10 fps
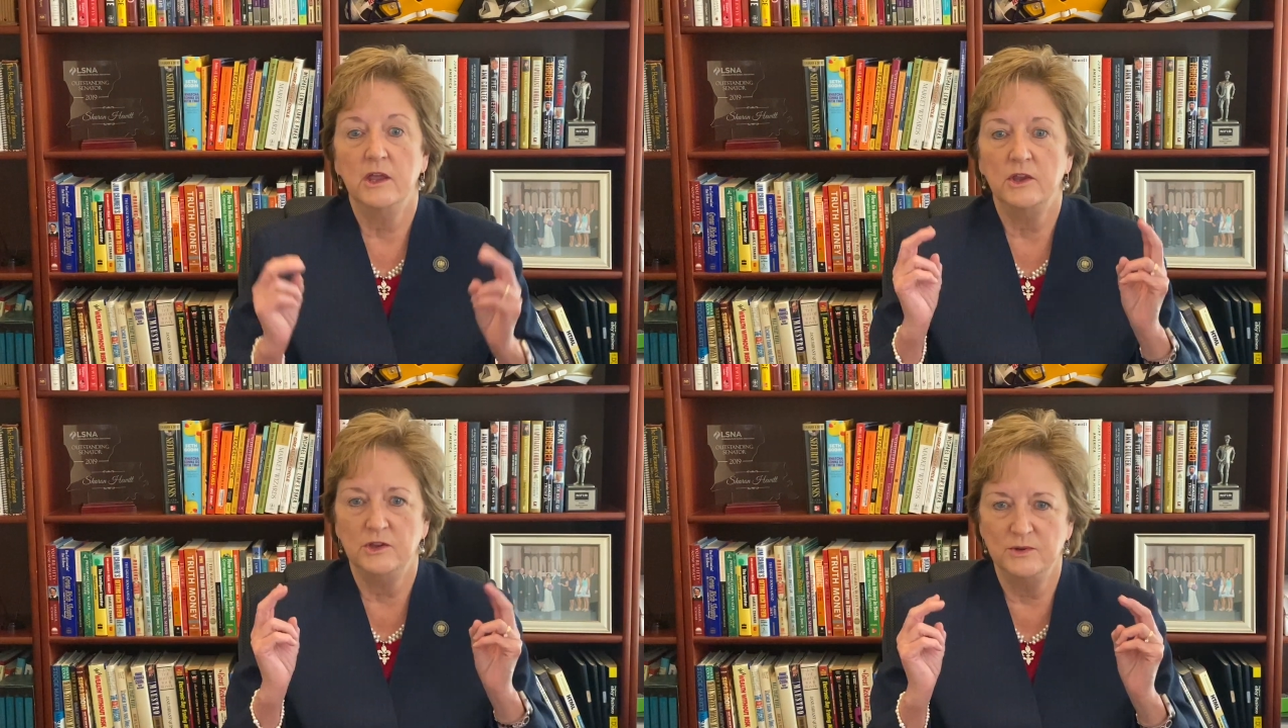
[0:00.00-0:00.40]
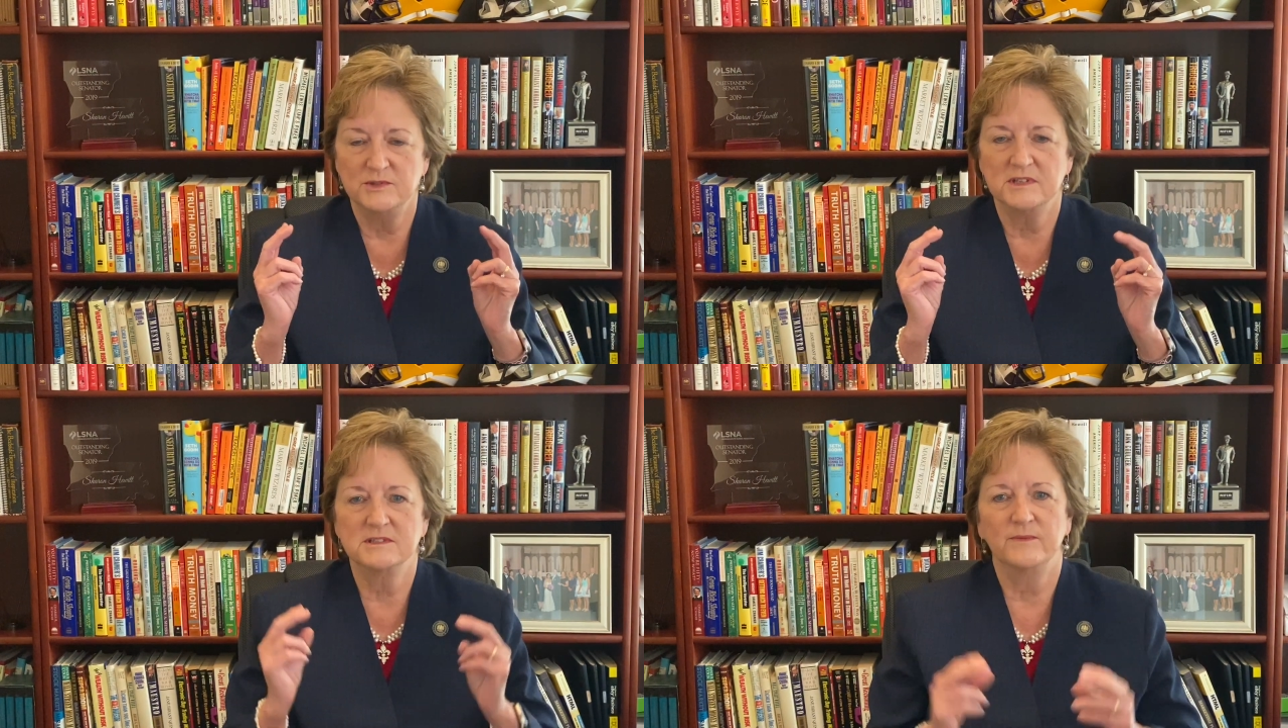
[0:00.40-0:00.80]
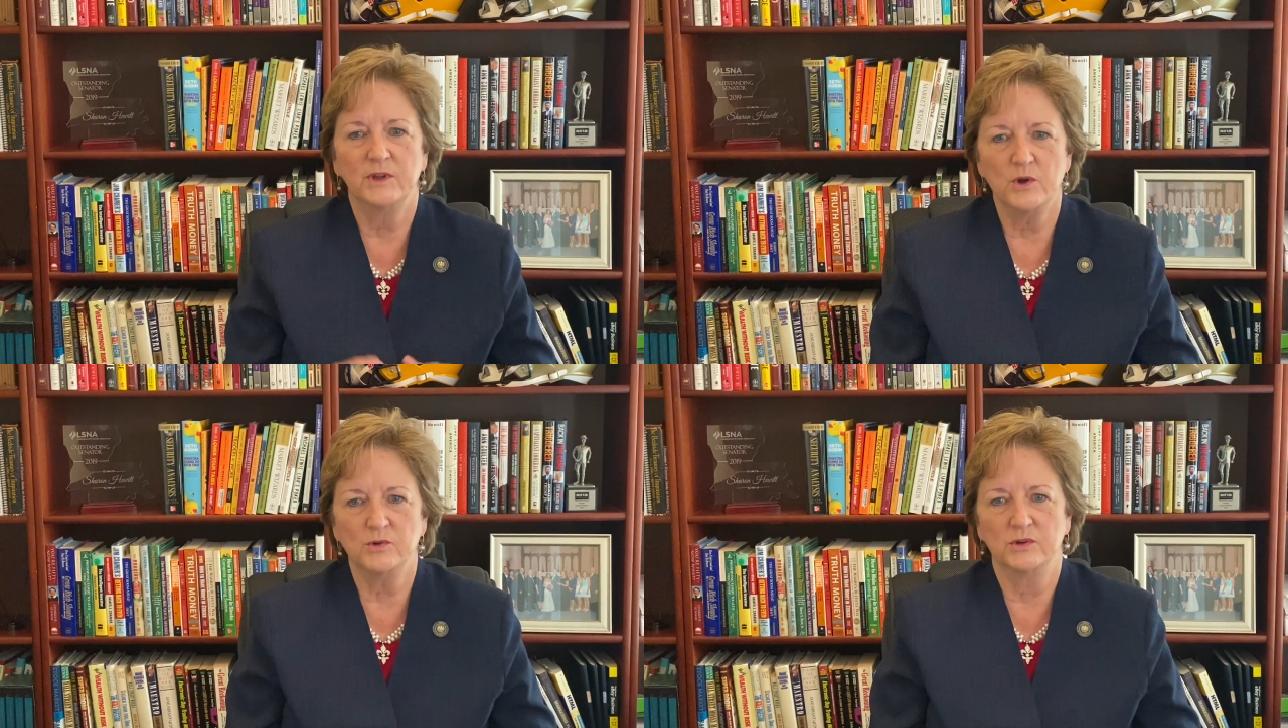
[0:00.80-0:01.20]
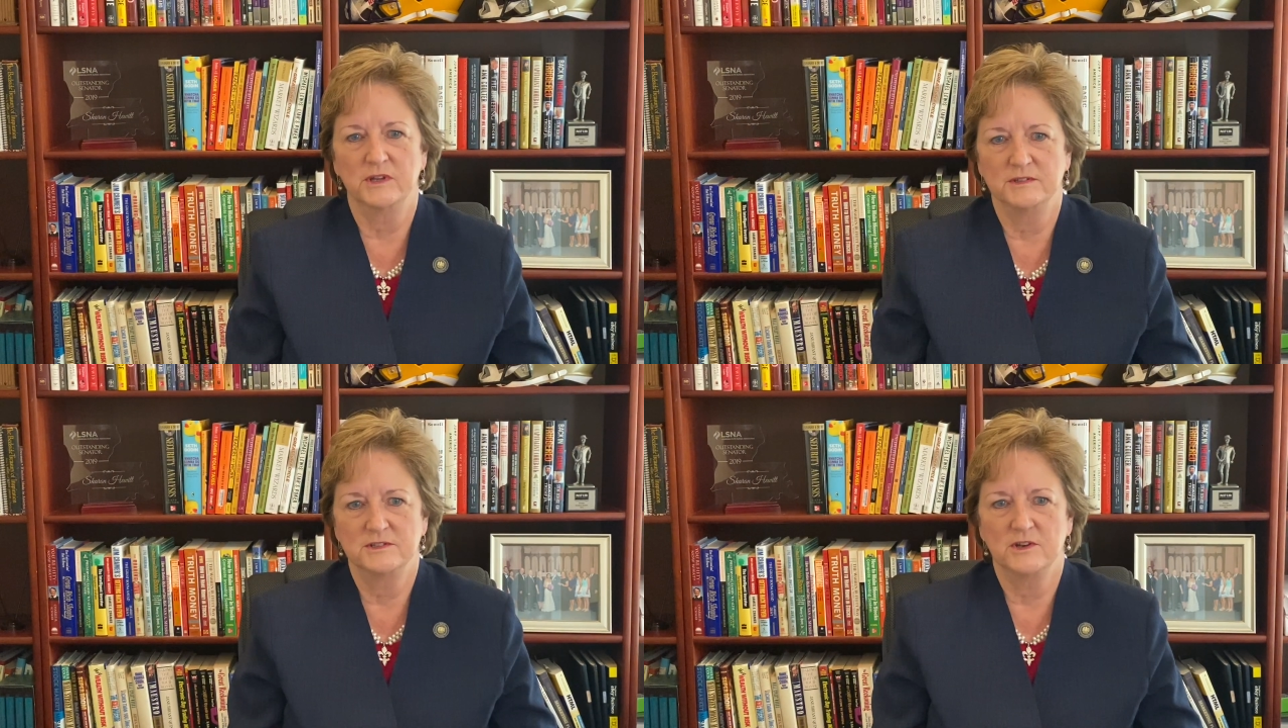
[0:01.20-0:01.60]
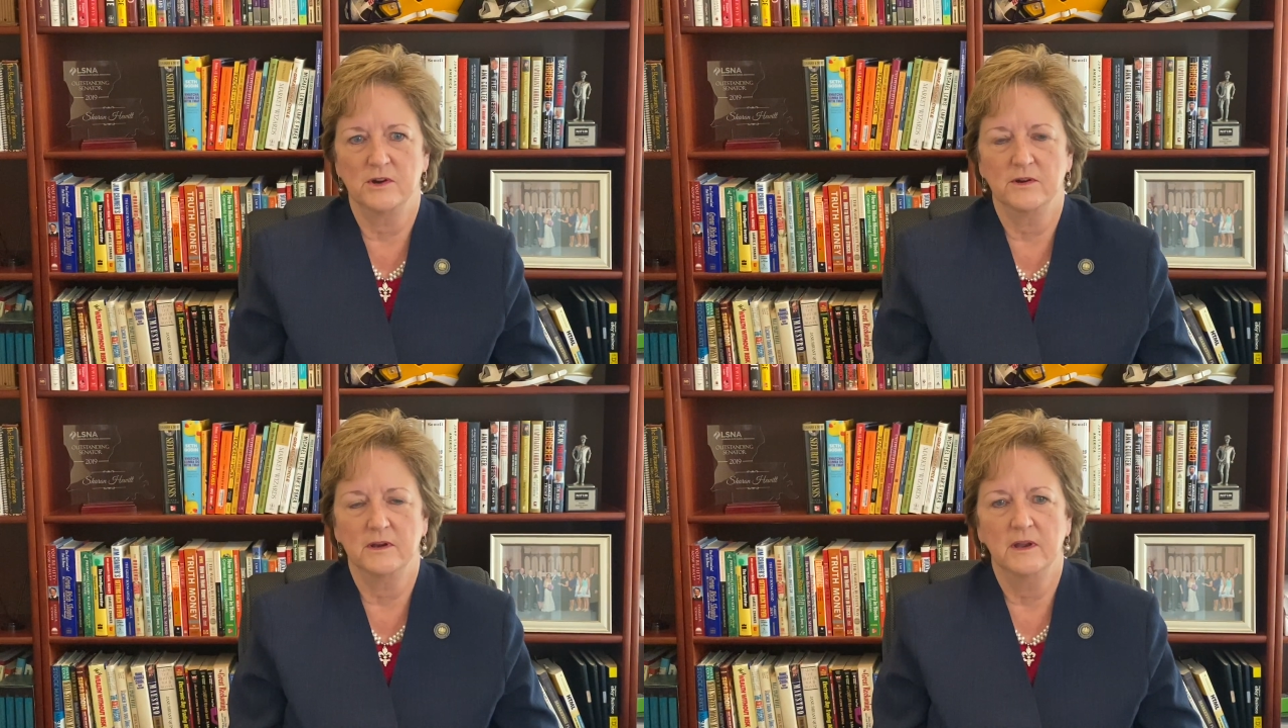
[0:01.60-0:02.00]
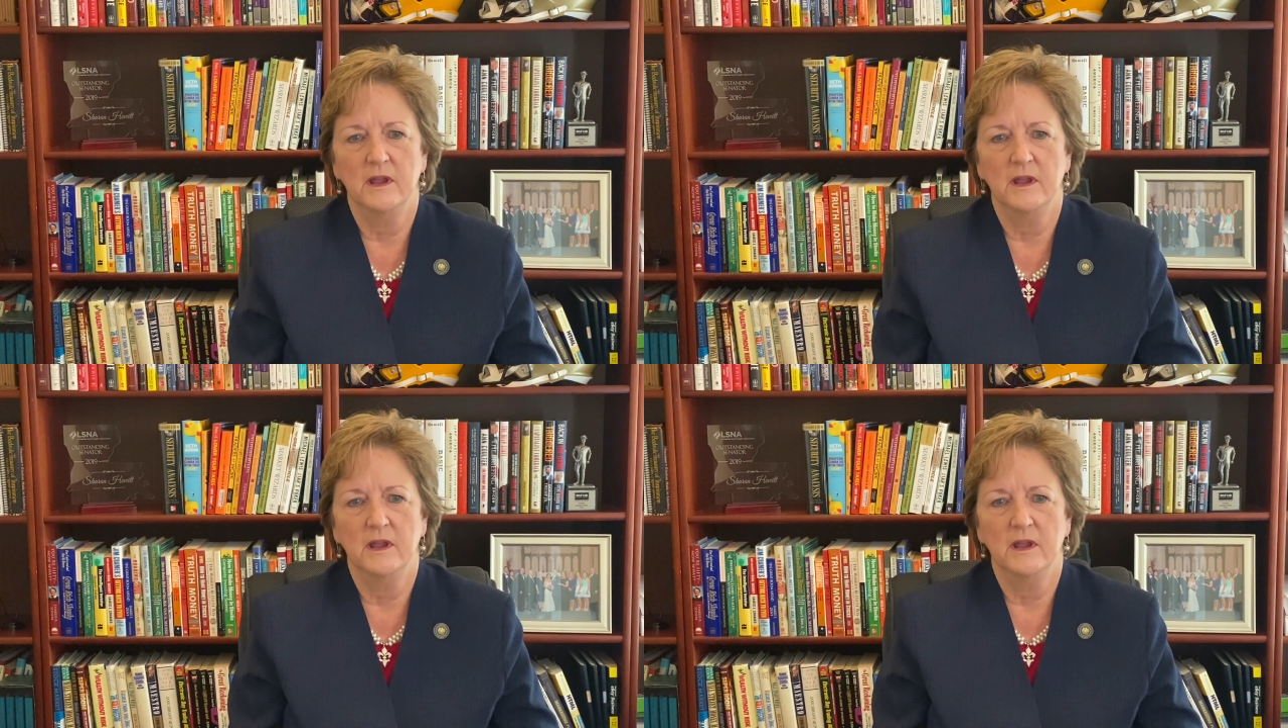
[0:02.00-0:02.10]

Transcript: uses of local concern,